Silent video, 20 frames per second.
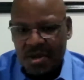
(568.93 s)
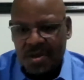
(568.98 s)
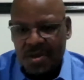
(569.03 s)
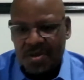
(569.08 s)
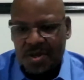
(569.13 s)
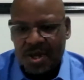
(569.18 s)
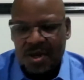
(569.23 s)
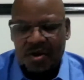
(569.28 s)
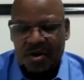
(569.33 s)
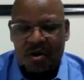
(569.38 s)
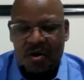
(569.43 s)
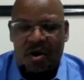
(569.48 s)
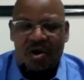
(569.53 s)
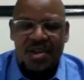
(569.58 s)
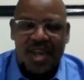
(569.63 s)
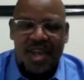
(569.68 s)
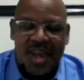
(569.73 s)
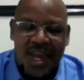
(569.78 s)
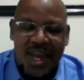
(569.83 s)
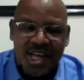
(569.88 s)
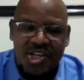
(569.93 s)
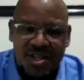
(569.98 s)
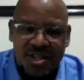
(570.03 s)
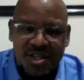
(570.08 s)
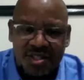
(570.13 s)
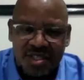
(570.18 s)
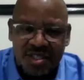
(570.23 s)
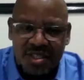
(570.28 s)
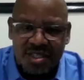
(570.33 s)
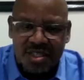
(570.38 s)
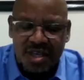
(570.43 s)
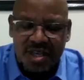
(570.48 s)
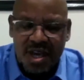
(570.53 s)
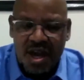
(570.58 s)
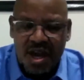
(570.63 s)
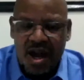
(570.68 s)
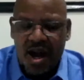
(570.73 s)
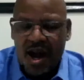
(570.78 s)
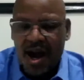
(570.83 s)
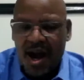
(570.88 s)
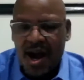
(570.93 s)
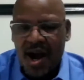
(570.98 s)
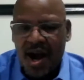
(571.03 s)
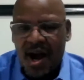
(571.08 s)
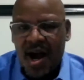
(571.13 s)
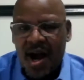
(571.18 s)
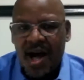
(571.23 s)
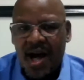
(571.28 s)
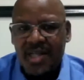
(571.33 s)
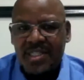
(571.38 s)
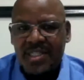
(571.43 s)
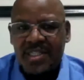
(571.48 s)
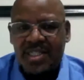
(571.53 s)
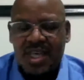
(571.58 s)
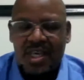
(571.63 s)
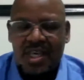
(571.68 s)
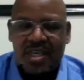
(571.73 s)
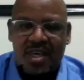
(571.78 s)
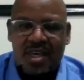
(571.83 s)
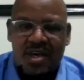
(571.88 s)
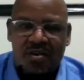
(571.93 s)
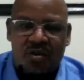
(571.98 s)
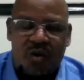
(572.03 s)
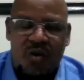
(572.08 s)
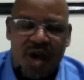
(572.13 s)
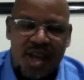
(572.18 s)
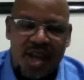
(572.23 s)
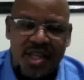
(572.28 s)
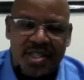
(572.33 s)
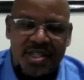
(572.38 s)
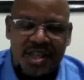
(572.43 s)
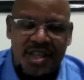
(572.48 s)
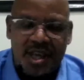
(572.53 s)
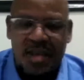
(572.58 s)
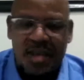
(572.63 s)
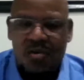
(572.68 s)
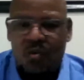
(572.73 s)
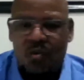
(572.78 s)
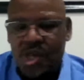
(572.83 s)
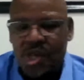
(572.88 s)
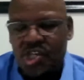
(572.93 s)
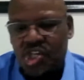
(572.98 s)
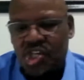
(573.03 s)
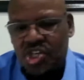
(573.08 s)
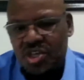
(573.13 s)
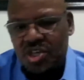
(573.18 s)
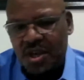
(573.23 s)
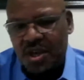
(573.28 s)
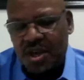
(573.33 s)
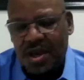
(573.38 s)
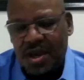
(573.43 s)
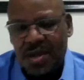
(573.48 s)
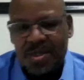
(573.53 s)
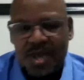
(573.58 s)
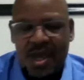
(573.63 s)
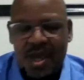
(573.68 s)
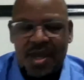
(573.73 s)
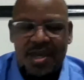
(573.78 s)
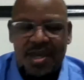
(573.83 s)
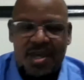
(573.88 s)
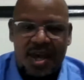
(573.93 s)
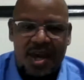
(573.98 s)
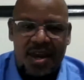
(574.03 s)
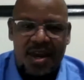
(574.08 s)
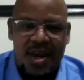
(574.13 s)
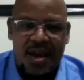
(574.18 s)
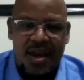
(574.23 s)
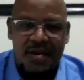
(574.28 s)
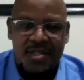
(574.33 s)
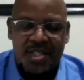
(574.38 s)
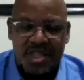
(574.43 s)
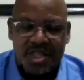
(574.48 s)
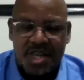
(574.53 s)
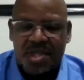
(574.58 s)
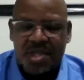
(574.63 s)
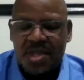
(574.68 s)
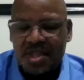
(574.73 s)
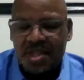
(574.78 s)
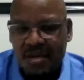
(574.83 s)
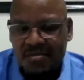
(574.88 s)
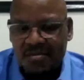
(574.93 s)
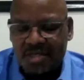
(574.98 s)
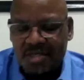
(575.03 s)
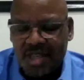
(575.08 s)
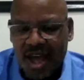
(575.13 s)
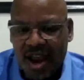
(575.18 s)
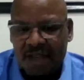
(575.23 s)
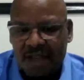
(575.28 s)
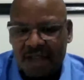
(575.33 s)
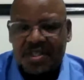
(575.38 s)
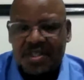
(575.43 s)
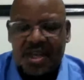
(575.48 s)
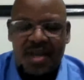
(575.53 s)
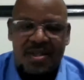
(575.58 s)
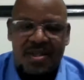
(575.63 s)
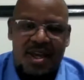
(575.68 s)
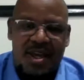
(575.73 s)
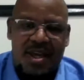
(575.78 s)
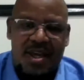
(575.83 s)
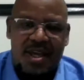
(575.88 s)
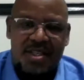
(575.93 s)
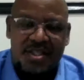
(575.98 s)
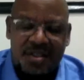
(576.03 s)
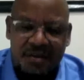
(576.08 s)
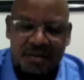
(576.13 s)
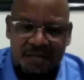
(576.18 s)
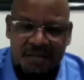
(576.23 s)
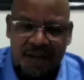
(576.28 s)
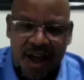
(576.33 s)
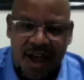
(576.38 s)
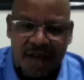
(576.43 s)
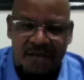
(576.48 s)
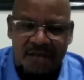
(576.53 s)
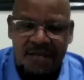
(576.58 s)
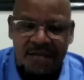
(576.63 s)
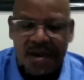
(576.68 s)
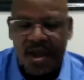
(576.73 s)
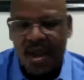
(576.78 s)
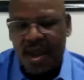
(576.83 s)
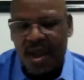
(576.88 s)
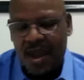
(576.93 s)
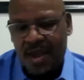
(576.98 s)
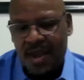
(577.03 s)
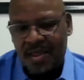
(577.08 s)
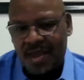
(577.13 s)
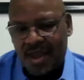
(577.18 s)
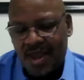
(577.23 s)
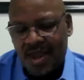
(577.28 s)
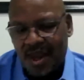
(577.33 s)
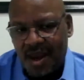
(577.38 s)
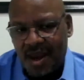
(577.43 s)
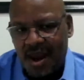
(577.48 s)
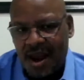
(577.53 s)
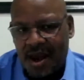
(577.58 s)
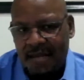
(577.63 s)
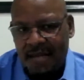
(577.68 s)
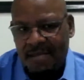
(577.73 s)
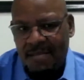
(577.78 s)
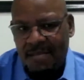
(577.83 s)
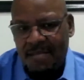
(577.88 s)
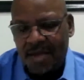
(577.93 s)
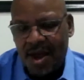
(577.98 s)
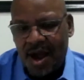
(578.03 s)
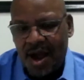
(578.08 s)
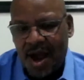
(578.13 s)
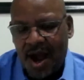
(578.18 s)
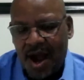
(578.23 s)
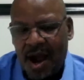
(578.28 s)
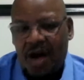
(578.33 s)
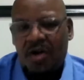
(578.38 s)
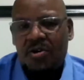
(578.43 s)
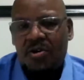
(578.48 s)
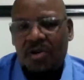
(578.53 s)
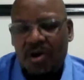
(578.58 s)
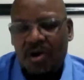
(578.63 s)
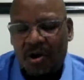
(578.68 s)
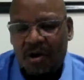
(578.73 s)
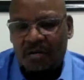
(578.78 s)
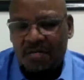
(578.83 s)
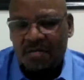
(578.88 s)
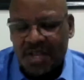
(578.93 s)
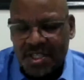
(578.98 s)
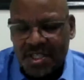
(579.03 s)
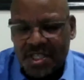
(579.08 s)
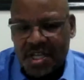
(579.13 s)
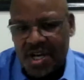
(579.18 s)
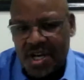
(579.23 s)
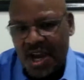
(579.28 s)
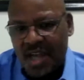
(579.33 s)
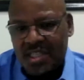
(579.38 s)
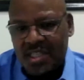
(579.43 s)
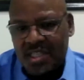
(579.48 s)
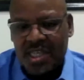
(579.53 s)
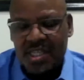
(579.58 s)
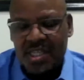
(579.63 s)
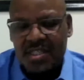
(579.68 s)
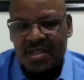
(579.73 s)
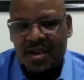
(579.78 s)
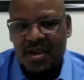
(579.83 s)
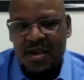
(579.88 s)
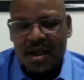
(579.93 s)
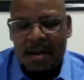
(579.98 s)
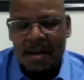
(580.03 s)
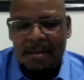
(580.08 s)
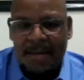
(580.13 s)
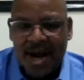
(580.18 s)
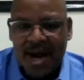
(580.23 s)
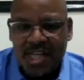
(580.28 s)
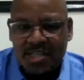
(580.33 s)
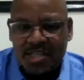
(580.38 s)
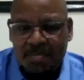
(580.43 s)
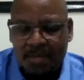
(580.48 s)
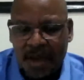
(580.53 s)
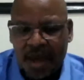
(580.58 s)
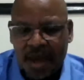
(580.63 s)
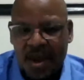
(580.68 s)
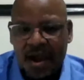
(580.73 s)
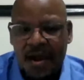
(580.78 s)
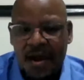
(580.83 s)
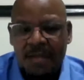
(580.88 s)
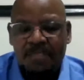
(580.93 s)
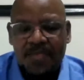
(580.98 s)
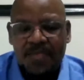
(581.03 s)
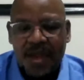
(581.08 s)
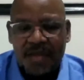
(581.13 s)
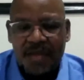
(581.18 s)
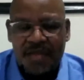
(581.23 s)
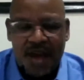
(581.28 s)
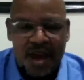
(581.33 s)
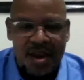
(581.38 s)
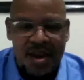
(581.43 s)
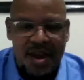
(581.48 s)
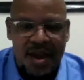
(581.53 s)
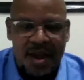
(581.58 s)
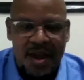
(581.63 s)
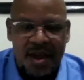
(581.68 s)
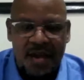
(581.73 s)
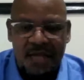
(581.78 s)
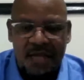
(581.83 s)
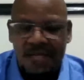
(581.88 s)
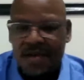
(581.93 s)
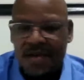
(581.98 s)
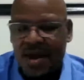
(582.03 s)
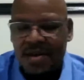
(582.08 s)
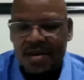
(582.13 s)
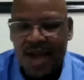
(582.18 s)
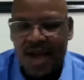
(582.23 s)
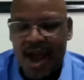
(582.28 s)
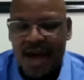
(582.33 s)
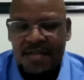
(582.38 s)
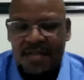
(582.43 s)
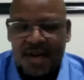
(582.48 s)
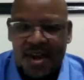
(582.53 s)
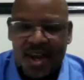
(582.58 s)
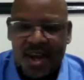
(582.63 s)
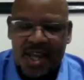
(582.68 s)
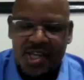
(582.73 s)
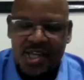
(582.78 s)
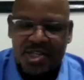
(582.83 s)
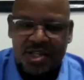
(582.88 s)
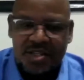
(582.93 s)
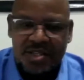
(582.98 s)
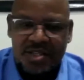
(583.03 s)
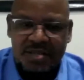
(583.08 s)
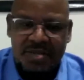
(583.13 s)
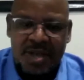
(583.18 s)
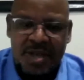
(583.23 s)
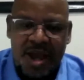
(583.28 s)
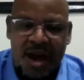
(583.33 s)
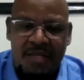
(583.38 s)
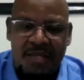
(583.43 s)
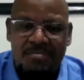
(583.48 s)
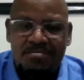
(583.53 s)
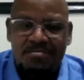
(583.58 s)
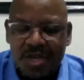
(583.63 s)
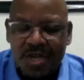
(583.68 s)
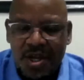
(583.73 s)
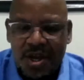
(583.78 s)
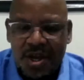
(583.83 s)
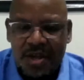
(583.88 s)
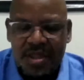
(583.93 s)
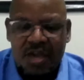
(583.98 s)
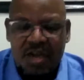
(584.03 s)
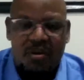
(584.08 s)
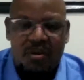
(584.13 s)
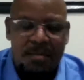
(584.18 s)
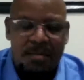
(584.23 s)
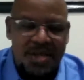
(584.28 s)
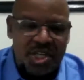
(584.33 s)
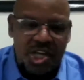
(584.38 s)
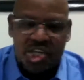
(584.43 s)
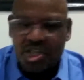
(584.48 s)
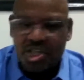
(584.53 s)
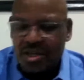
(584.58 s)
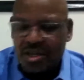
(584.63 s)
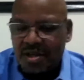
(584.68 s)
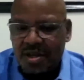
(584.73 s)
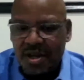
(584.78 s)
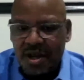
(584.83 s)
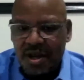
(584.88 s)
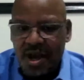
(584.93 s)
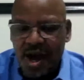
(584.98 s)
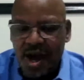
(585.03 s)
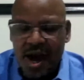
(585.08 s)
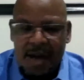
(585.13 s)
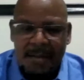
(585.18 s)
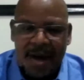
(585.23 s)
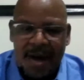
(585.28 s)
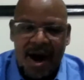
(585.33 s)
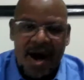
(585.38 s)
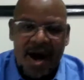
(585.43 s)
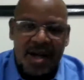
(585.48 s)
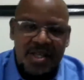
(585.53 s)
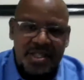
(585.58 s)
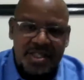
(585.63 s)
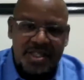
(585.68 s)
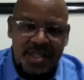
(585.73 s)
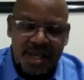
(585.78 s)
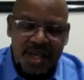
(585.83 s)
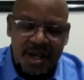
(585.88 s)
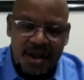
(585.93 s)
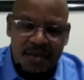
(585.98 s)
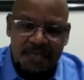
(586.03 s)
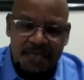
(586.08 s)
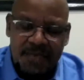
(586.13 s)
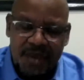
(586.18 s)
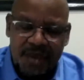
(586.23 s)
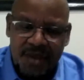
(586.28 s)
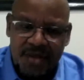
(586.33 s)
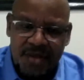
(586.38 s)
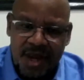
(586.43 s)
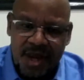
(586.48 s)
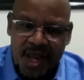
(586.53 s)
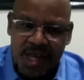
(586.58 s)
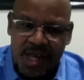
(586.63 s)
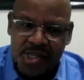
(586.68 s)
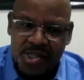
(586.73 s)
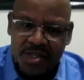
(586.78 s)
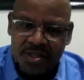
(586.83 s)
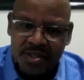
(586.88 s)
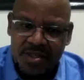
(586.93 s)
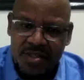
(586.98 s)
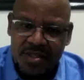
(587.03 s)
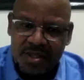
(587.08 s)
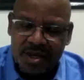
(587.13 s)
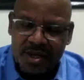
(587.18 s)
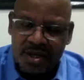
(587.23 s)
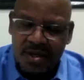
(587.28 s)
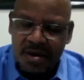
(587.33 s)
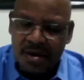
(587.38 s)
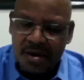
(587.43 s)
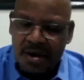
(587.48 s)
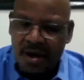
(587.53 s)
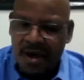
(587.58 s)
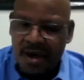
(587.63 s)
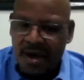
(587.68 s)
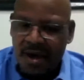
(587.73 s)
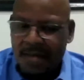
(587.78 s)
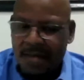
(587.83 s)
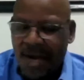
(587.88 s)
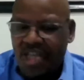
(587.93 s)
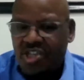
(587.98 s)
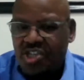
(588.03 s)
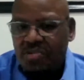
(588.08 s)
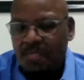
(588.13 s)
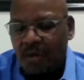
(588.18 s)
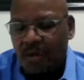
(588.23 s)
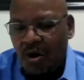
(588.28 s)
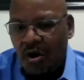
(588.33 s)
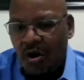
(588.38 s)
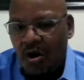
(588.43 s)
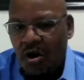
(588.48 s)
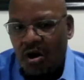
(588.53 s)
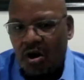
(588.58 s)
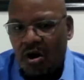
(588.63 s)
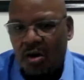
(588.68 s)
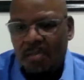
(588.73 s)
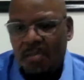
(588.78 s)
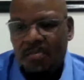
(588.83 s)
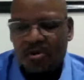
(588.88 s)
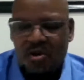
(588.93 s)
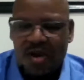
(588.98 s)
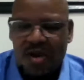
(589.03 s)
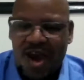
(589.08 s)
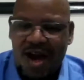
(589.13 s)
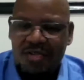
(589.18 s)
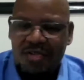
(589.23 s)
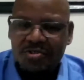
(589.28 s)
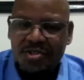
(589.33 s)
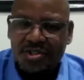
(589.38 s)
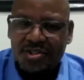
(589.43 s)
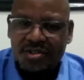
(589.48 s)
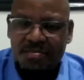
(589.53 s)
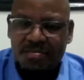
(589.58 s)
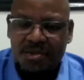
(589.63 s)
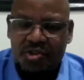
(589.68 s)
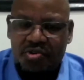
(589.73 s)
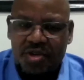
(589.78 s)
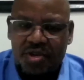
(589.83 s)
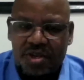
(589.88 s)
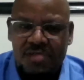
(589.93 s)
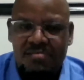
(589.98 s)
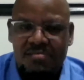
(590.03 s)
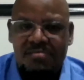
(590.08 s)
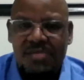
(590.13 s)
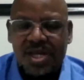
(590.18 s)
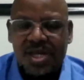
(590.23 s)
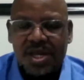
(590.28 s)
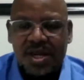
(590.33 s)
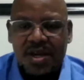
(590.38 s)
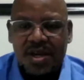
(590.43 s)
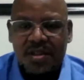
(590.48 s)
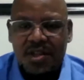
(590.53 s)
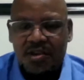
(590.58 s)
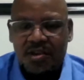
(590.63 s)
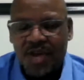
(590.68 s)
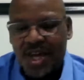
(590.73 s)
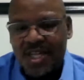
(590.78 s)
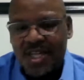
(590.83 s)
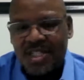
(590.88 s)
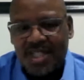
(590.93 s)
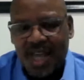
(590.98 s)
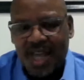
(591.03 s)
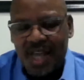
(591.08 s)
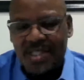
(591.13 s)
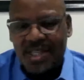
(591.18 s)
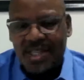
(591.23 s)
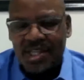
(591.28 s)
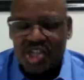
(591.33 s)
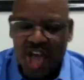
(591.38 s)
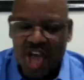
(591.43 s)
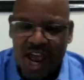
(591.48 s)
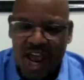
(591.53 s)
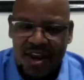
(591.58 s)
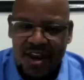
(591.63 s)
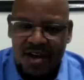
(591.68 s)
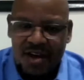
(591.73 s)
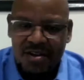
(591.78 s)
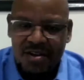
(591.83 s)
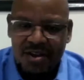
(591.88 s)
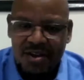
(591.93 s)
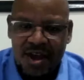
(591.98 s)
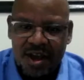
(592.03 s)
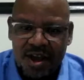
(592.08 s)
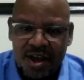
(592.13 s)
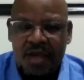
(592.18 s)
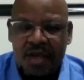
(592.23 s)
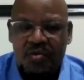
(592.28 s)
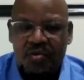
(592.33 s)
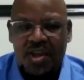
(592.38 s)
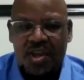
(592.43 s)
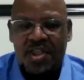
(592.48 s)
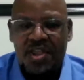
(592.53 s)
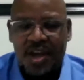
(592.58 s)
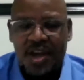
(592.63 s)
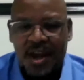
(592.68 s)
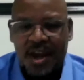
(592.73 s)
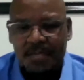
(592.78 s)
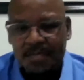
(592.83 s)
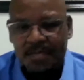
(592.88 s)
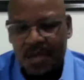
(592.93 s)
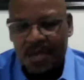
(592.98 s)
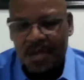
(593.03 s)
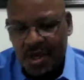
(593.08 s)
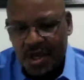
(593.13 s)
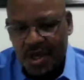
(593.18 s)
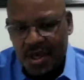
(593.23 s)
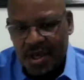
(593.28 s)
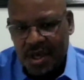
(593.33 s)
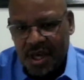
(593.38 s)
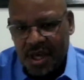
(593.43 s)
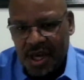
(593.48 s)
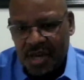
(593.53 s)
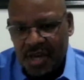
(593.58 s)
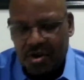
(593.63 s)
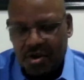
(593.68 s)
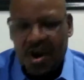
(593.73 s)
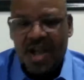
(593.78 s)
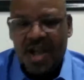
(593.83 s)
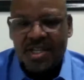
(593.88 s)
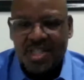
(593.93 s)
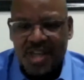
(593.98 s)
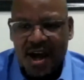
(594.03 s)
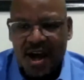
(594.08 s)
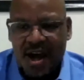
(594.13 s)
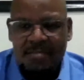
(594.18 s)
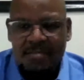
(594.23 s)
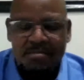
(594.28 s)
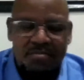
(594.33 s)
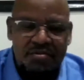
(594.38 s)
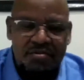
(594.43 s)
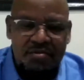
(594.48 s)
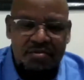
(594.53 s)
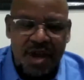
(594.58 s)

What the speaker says: that all the nations are seeking ways in which they can strengthen themselves and they can survive and they can come out of this crisis much better than other nations. It become the competition amongst the nations, much more pronounced between the United States and China, with Donald Trump